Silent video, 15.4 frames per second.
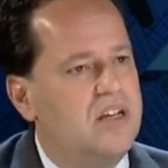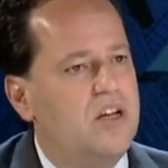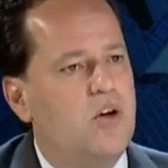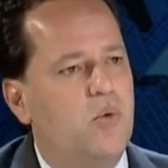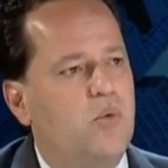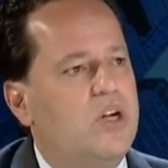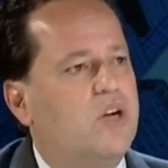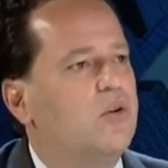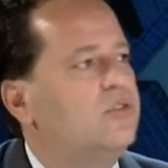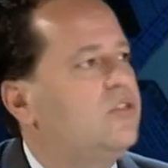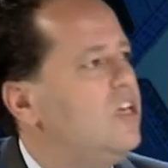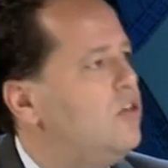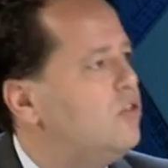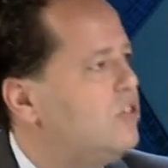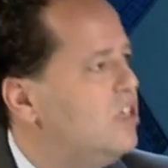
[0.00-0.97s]
we
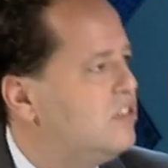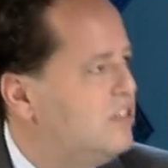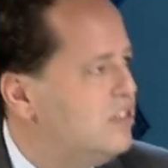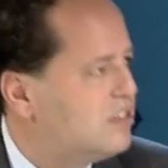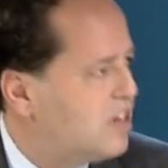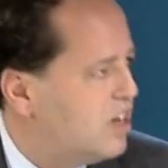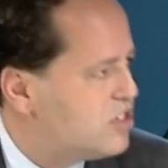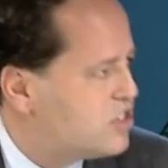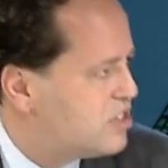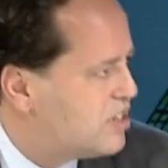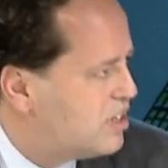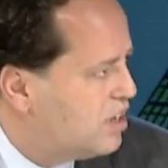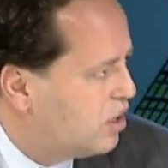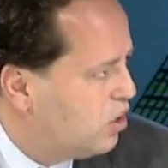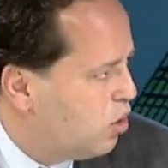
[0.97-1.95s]
continue these discussions
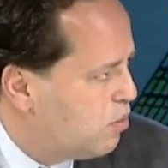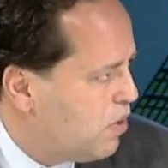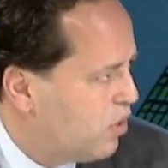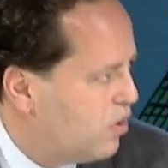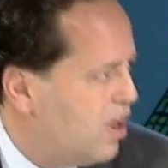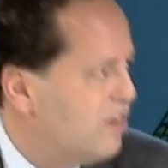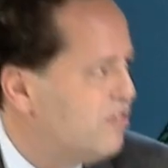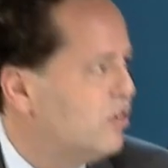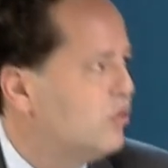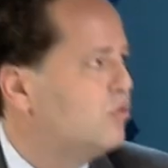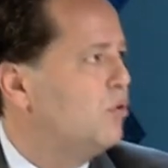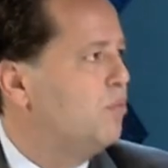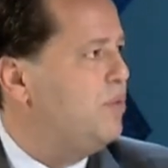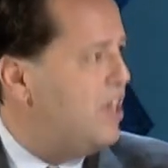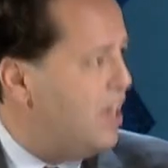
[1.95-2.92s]
at the global level
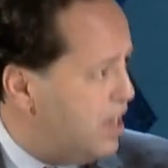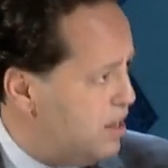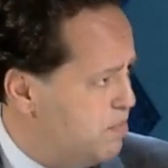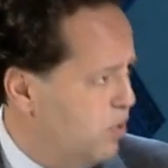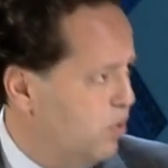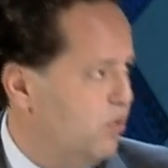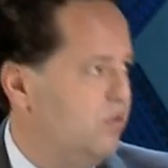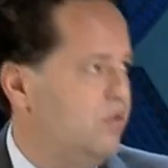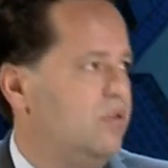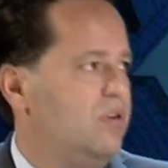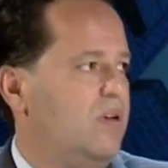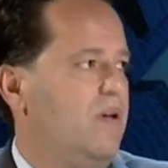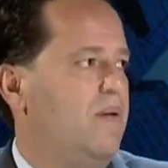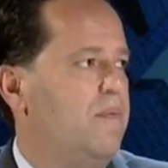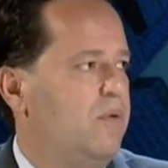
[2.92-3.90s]
to be able
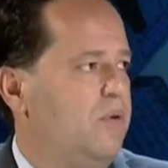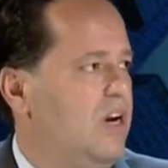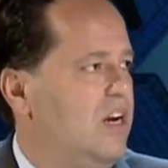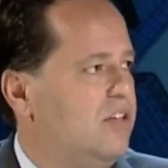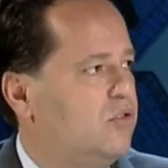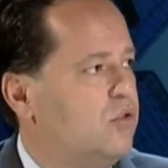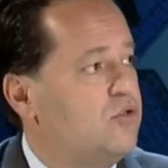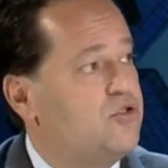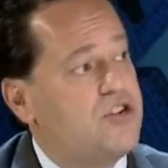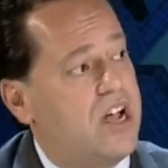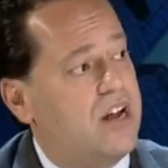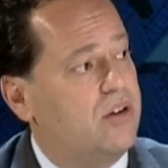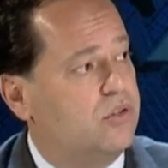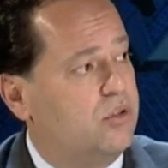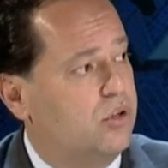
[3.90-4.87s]
really to
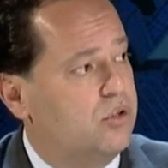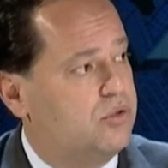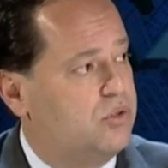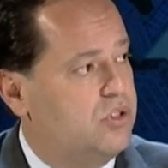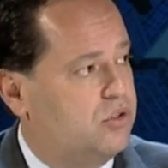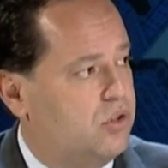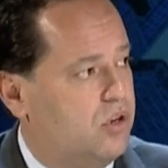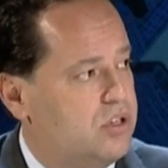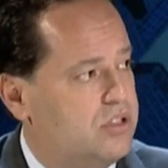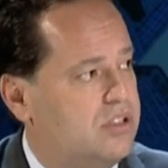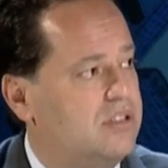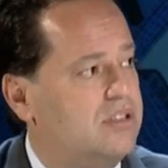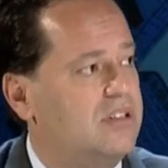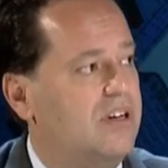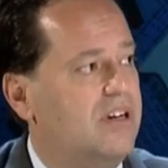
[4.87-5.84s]
channel those
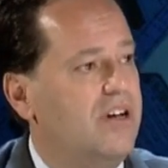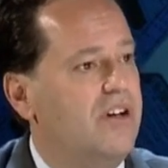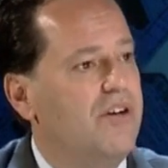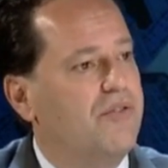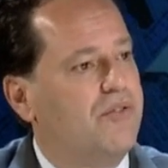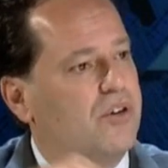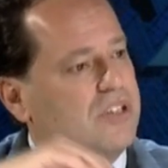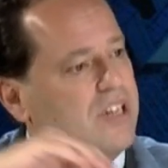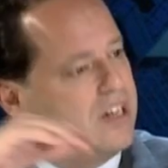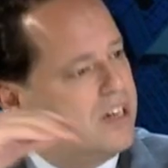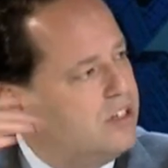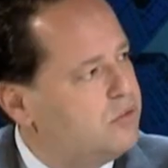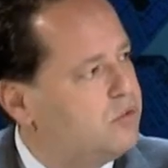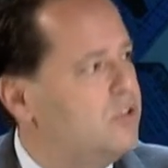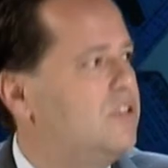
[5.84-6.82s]
resources for the
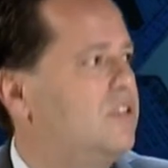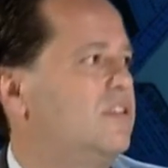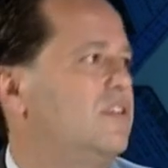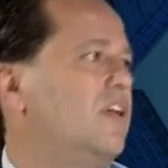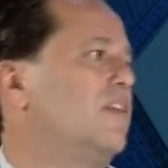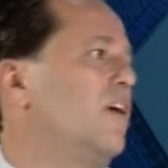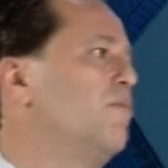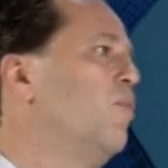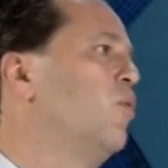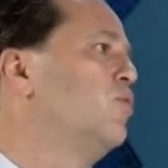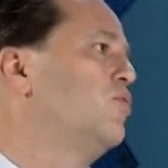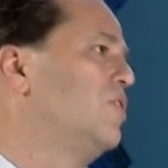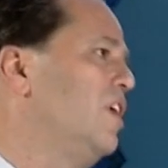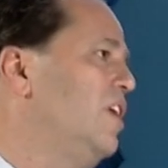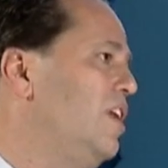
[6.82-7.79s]
countries that are
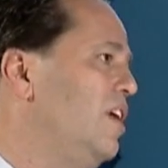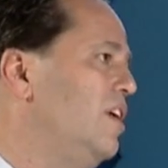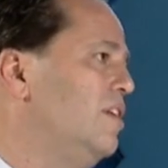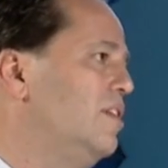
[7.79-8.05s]
most in need.